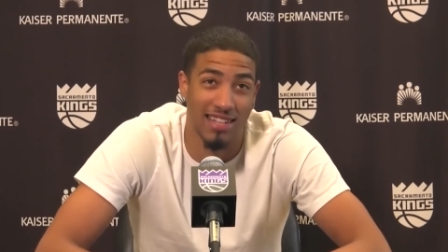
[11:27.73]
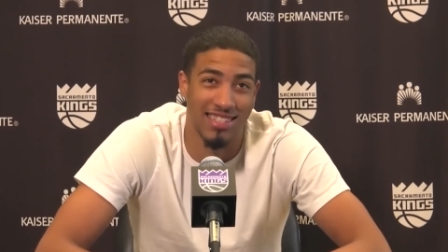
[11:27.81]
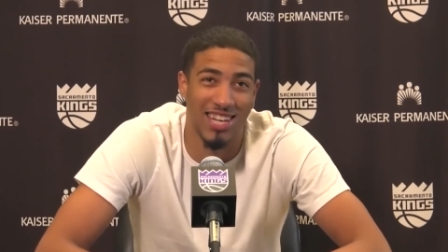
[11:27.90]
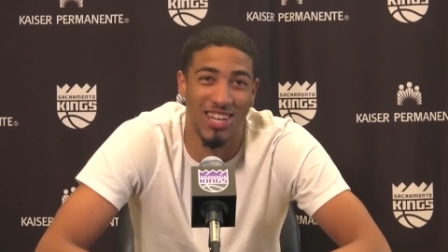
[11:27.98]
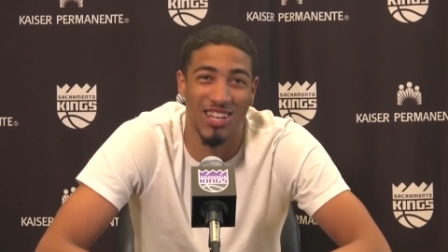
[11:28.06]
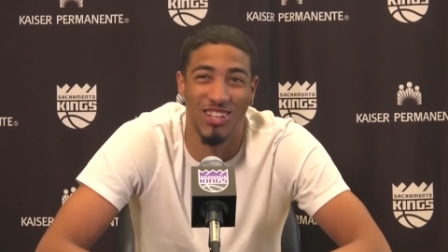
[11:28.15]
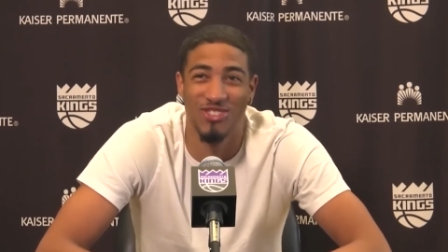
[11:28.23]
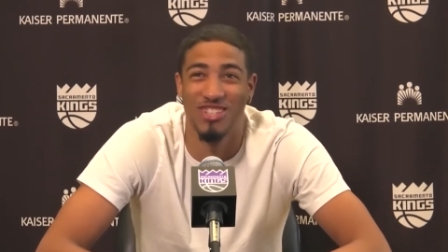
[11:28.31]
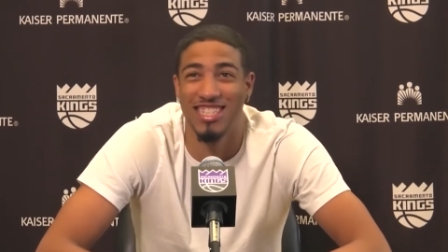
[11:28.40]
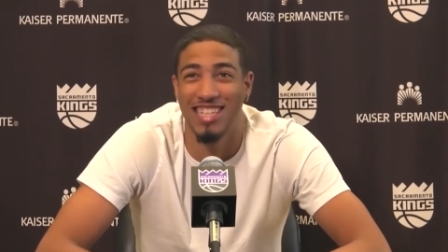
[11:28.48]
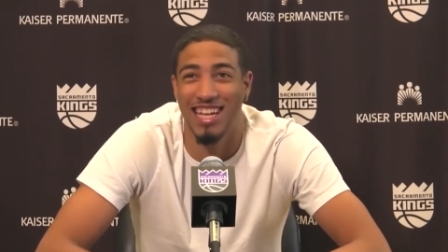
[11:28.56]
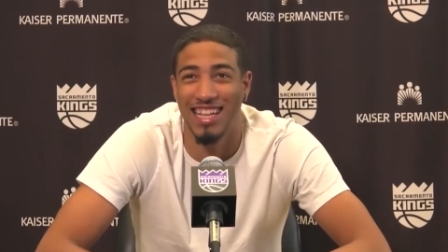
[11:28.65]
until you
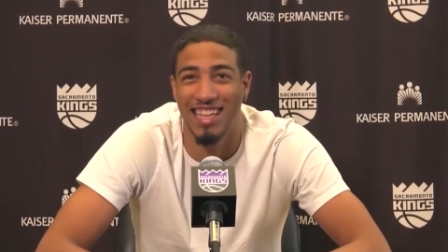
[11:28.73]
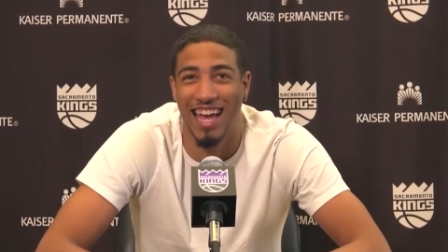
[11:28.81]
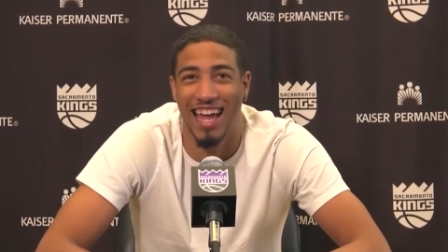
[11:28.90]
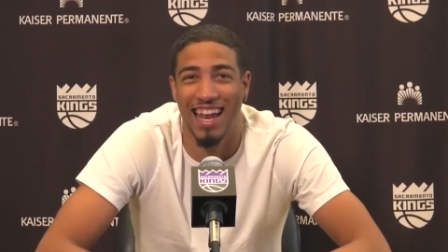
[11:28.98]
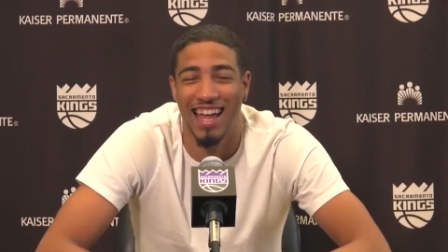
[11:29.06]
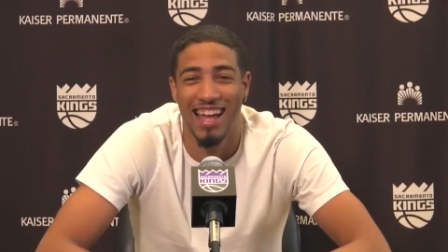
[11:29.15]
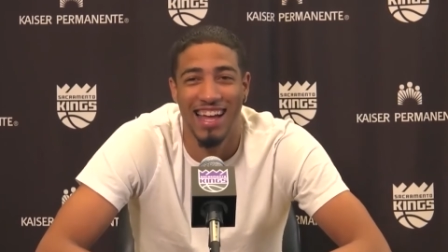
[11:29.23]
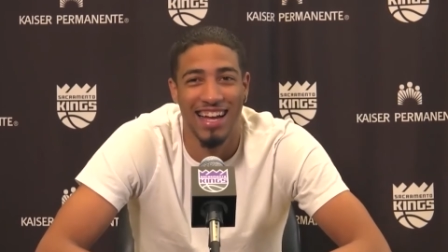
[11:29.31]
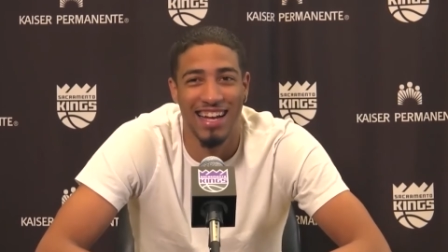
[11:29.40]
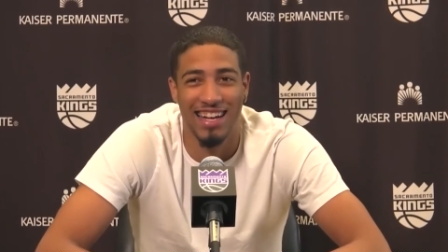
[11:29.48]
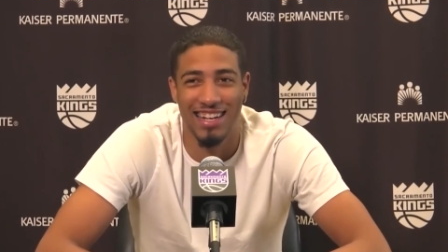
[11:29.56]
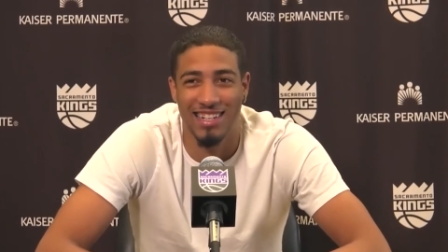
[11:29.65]
just said that
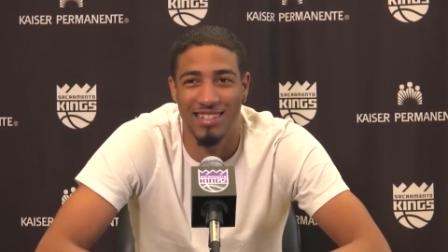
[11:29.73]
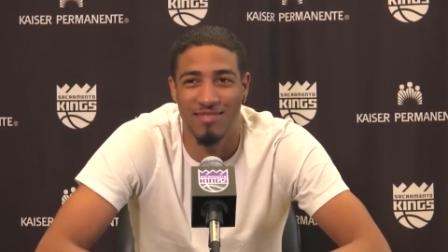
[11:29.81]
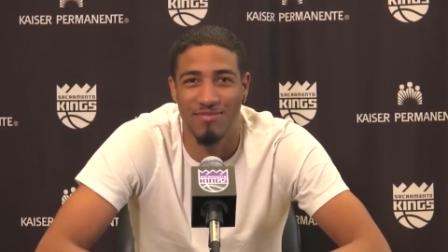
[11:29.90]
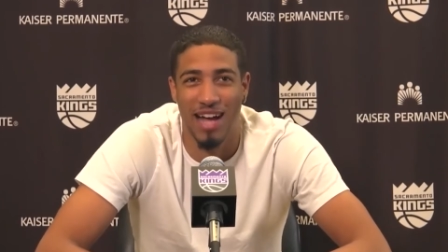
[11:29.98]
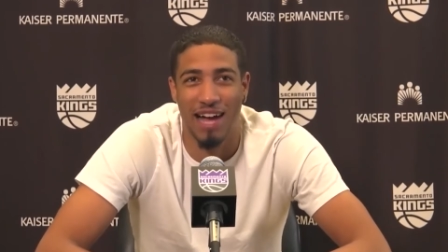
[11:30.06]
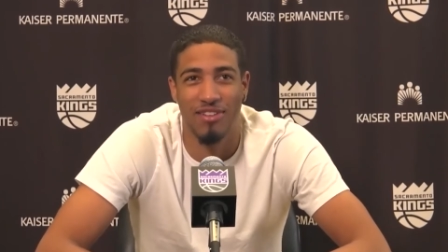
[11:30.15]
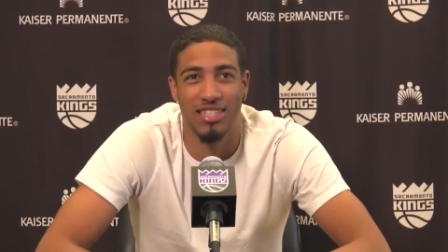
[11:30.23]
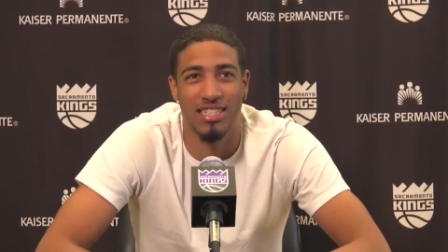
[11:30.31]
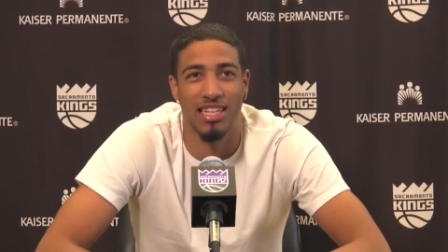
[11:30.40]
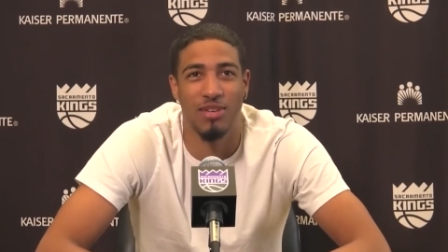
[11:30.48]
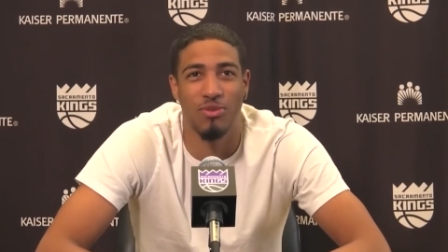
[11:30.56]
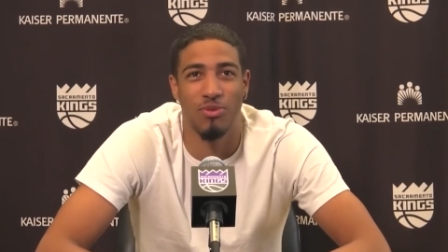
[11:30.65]
um
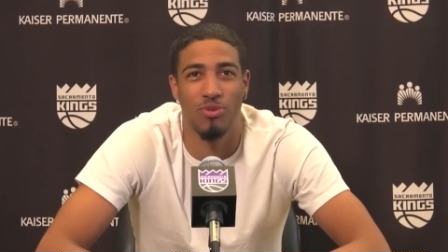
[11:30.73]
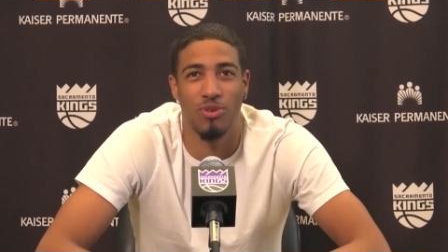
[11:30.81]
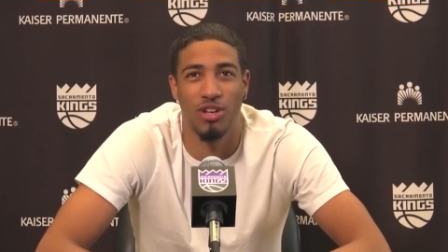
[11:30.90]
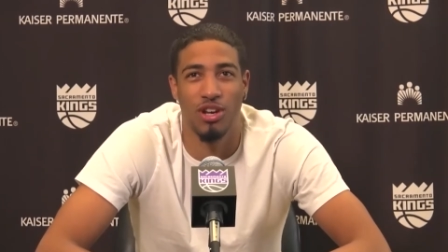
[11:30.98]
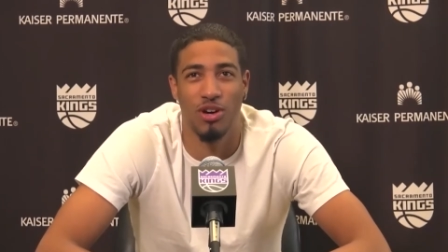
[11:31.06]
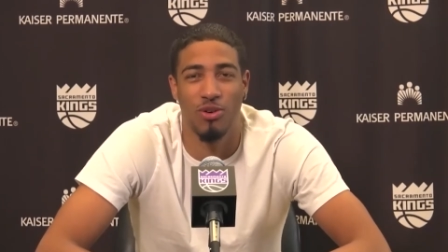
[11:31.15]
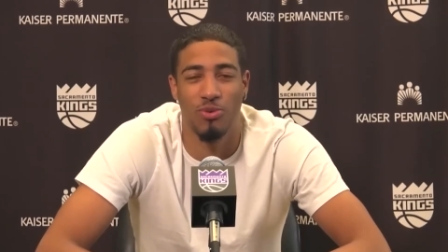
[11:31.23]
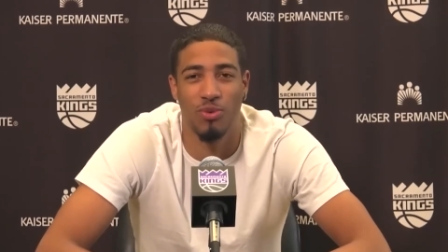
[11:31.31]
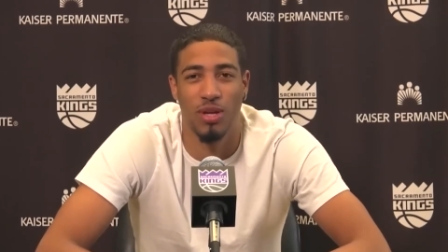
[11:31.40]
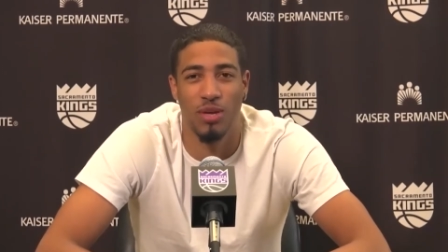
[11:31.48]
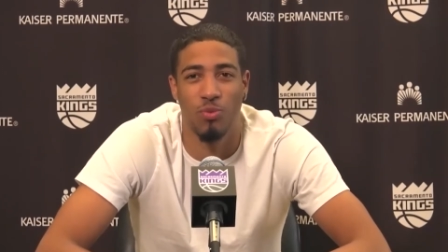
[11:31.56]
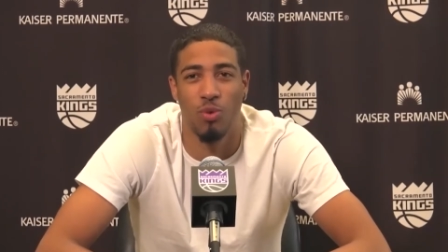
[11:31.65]
obviously you know
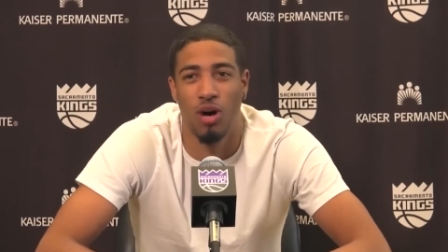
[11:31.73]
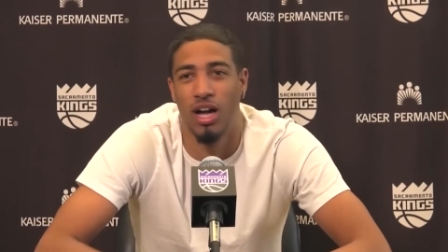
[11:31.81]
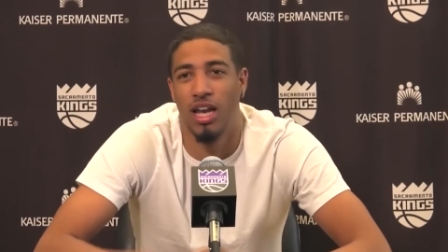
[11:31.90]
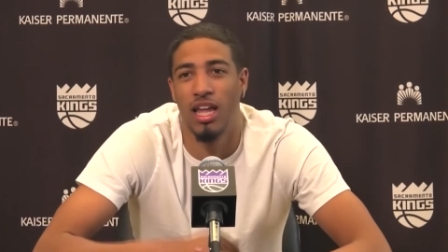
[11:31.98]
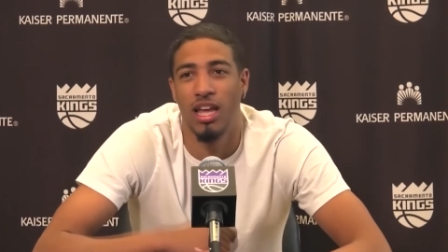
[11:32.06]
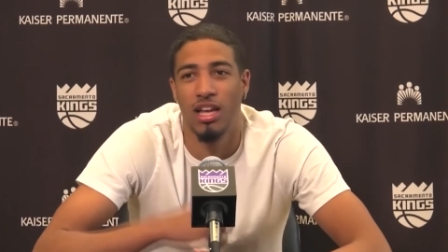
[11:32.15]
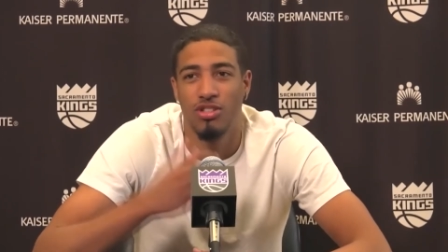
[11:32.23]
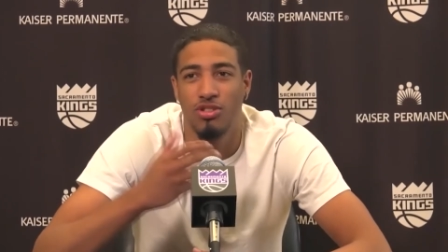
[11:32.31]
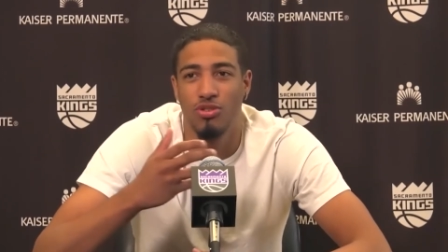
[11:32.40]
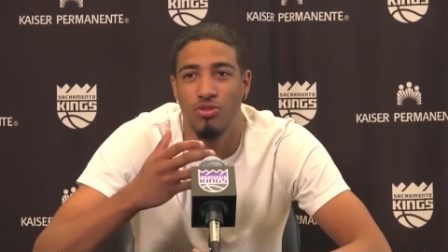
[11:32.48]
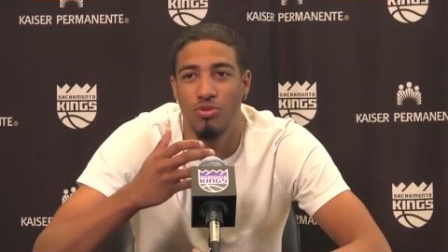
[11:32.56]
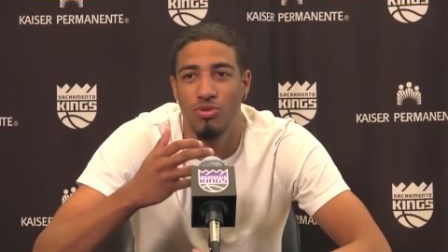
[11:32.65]
we want
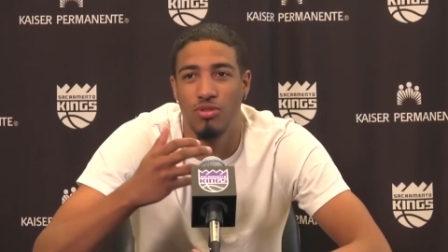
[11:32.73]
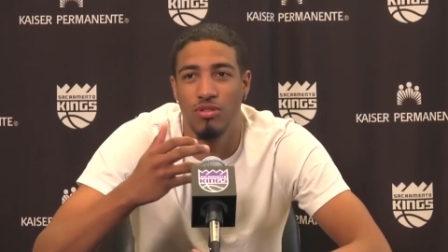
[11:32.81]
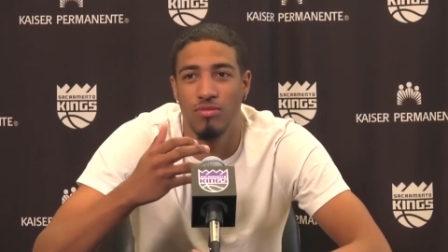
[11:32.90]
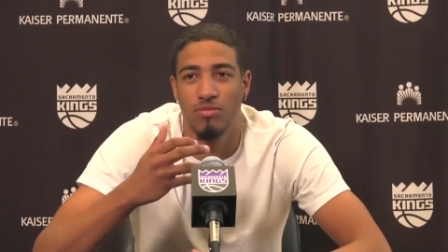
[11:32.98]
to